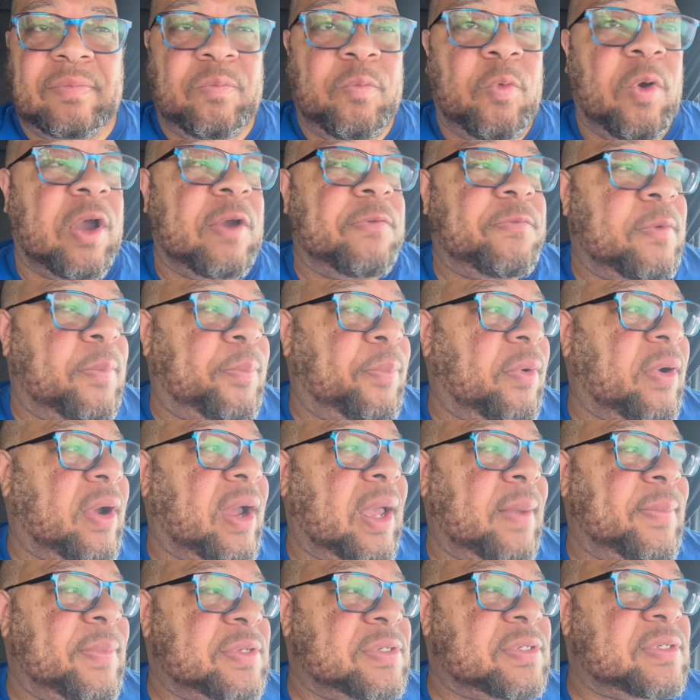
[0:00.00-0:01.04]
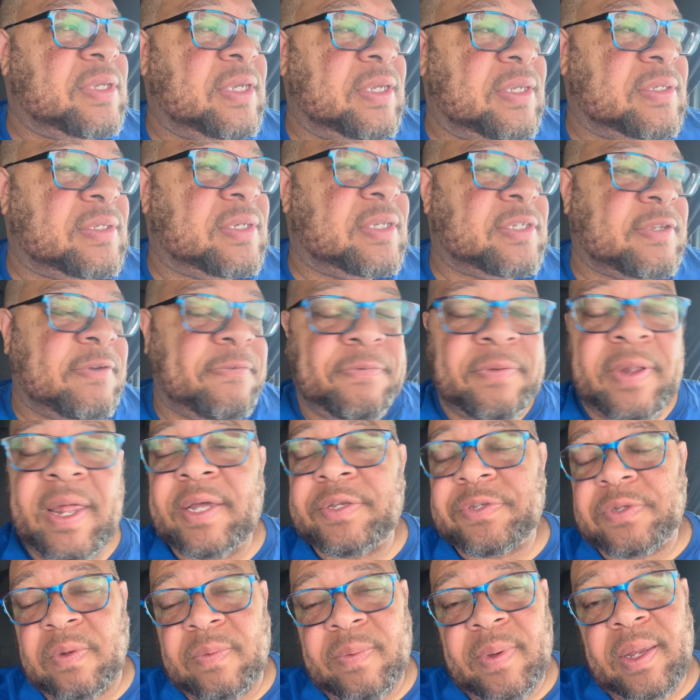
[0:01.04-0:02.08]
Working for Prime is a
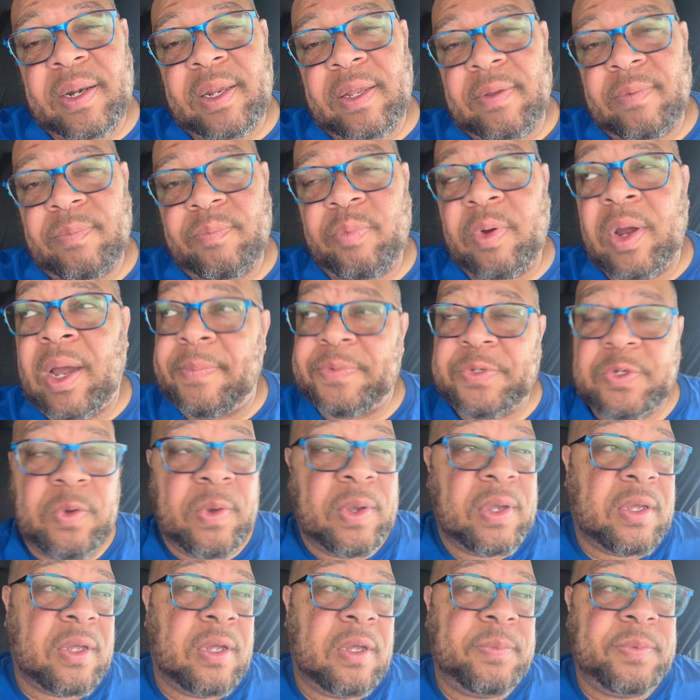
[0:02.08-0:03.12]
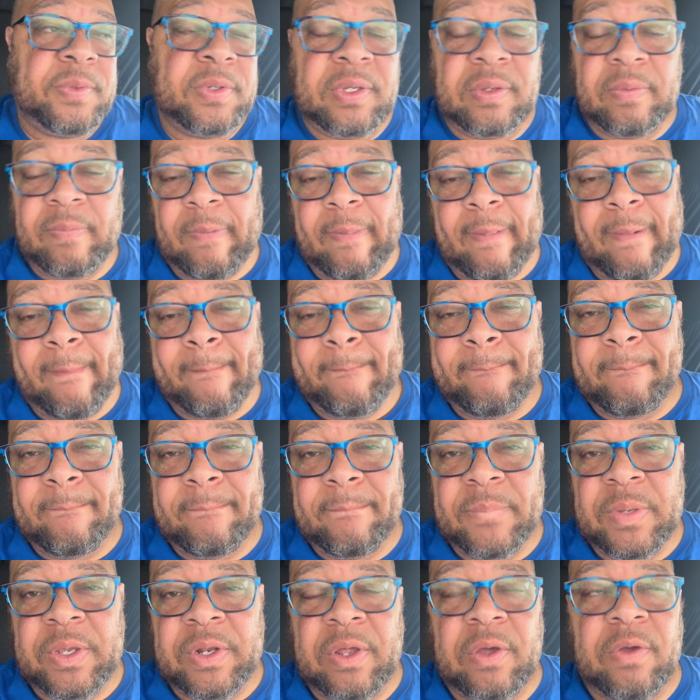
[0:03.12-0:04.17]
flex already. Prime's a great company.
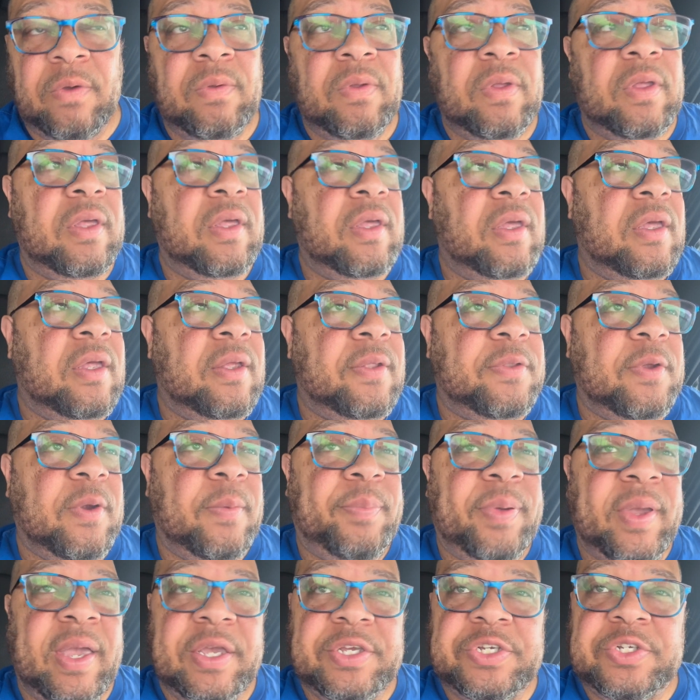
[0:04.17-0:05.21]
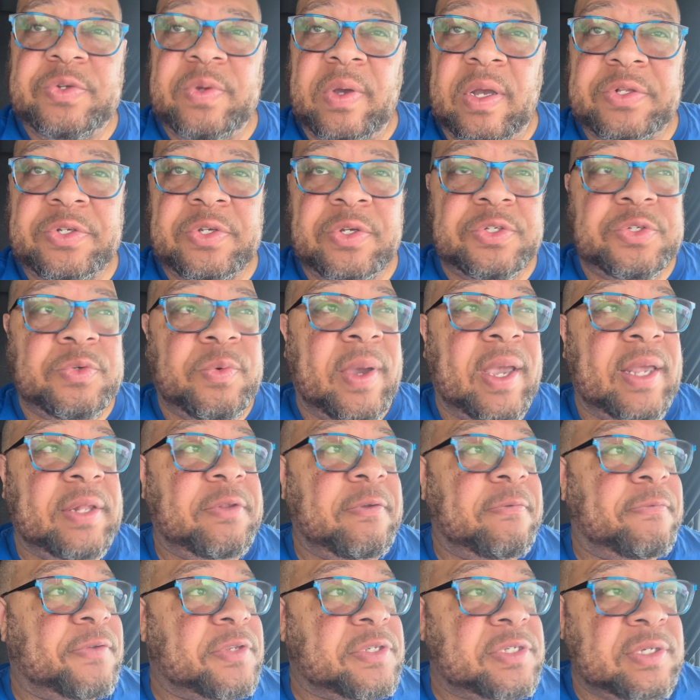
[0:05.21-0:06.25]
You know, their pay structure is great.
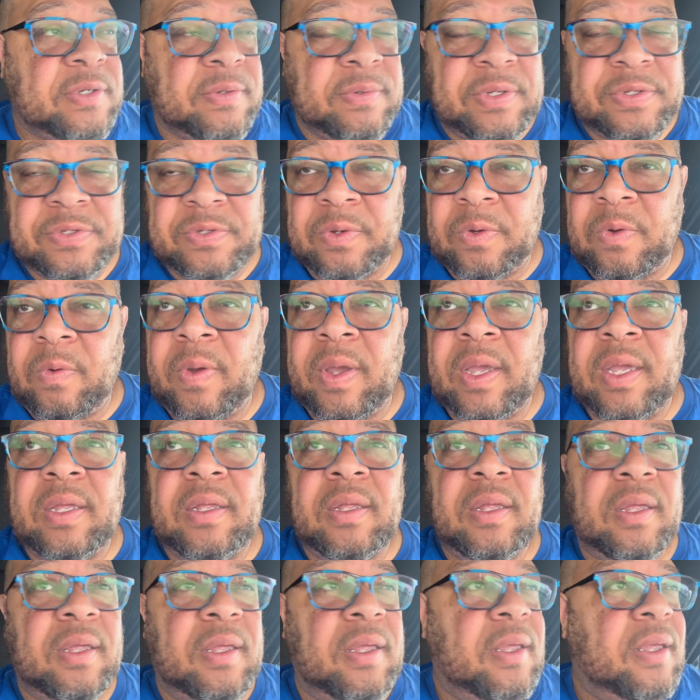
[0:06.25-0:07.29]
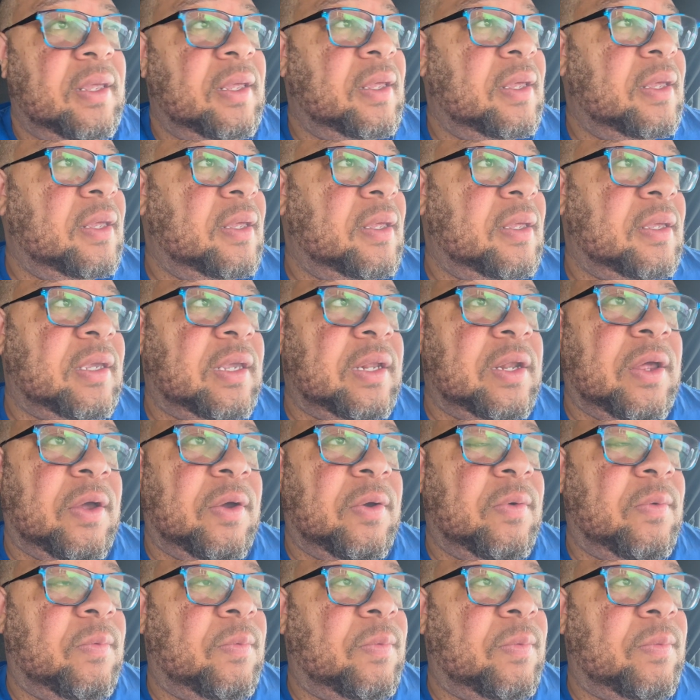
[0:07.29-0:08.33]
Their facilities are great. You
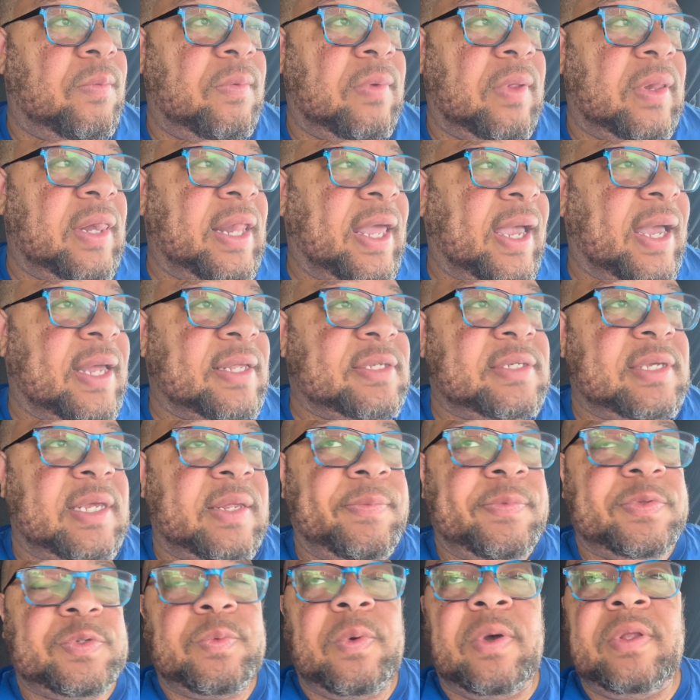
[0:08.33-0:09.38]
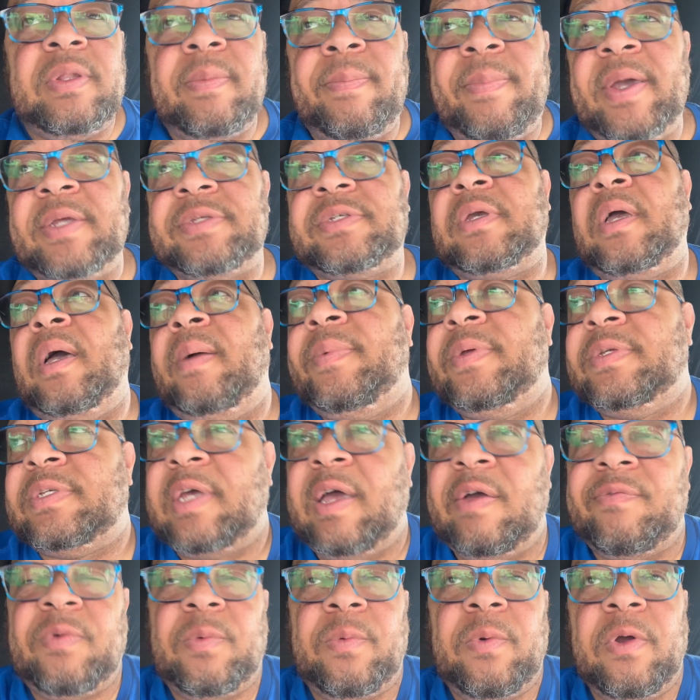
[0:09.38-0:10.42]
know, like I said, it was one of the best companies I
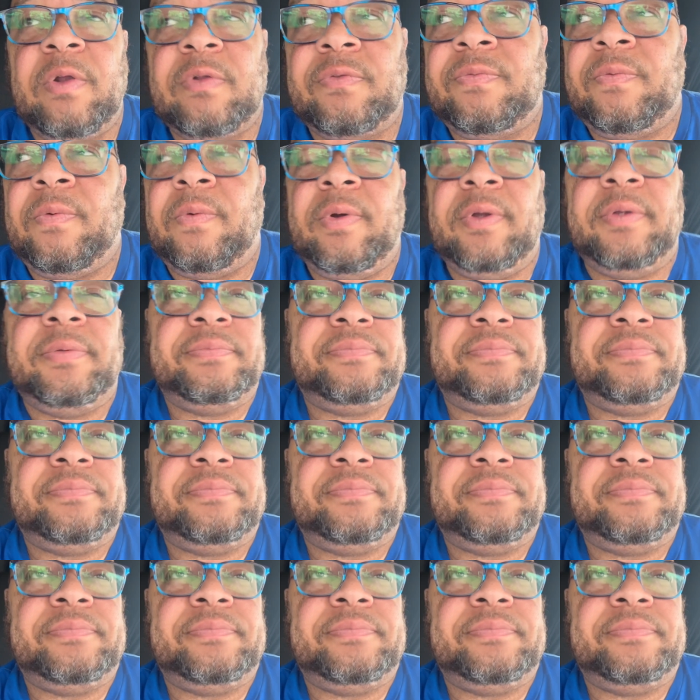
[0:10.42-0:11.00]
ever worked for.